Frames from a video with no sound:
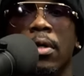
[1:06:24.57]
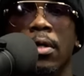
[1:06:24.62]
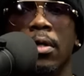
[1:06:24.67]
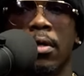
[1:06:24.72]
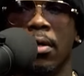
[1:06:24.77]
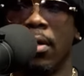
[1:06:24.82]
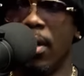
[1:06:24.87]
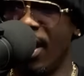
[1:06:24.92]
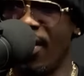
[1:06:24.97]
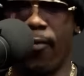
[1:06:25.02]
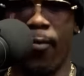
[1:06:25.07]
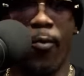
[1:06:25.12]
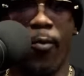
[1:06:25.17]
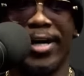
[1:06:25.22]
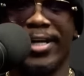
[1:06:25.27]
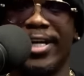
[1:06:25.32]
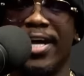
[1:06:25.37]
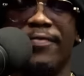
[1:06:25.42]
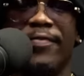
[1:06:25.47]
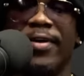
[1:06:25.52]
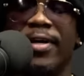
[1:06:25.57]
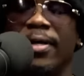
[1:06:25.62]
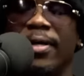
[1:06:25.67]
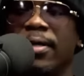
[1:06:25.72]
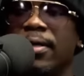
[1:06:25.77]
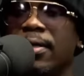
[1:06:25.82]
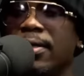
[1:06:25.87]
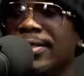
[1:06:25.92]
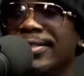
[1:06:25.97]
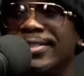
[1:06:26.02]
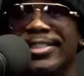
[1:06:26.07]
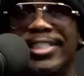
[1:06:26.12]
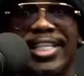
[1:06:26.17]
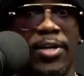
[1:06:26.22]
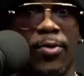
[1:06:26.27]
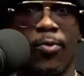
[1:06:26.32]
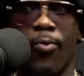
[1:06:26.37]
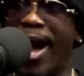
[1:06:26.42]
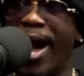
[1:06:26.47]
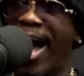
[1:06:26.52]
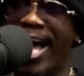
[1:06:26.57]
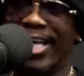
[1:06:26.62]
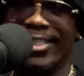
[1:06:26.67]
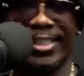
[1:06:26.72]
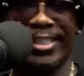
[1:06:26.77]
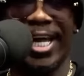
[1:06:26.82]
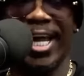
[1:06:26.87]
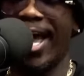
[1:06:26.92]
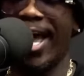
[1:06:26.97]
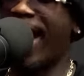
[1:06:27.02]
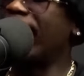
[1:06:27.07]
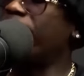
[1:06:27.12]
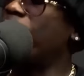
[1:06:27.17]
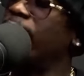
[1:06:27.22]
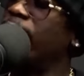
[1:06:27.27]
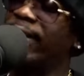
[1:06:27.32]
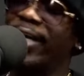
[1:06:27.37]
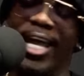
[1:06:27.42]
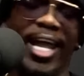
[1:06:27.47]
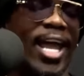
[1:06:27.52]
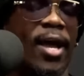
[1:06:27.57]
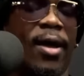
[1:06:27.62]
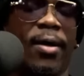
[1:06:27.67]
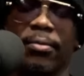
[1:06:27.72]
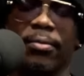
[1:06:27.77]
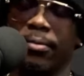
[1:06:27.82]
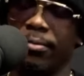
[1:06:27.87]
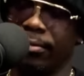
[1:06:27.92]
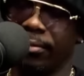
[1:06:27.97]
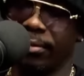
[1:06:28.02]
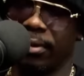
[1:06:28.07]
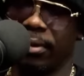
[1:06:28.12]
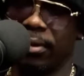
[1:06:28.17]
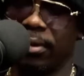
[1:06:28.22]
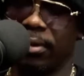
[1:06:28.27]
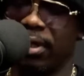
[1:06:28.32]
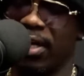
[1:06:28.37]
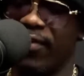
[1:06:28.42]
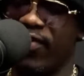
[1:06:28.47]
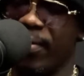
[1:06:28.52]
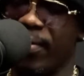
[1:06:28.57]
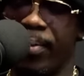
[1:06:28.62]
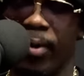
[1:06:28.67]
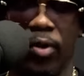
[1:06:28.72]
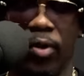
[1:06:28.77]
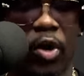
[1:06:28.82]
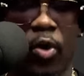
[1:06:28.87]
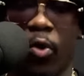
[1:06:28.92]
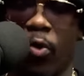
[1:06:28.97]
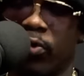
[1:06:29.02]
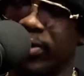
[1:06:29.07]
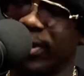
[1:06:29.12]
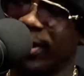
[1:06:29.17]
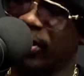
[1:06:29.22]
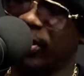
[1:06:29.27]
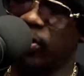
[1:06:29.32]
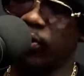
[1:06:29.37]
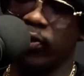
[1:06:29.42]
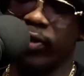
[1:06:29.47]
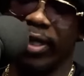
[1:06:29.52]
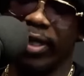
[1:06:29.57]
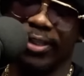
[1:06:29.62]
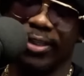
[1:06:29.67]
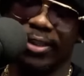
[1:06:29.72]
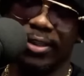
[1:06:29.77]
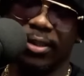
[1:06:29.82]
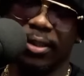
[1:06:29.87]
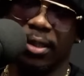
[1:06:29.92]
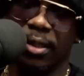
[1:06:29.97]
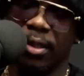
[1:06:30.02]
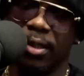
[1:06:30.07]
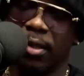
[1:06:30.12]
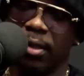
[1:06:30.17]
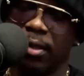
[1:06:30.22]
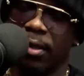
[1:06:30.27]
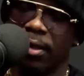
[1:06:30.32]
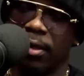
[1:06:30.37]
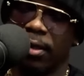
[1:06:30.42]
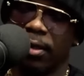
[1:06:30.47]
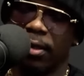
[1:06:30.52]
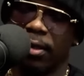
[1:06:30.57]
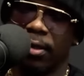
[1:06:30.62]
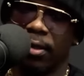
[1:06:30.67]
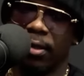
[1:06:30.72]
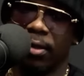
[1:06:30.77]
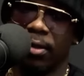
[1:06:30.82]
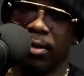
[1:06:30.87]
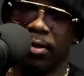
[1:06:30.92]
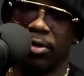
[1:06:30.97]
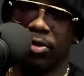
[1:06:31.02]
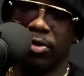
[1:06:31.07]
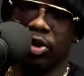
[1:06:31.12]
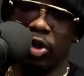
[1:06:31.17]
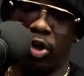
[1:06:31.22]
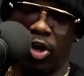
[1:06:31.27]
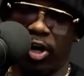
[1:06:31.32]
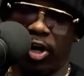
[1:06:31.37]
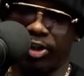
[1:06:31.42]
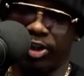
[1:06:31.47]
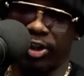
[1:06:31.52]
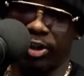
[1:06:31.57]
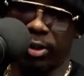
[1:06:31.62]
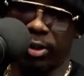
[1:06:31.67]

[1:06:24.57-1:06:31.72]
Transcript: of whatever DY say. I don't care if you poke holes into his charges.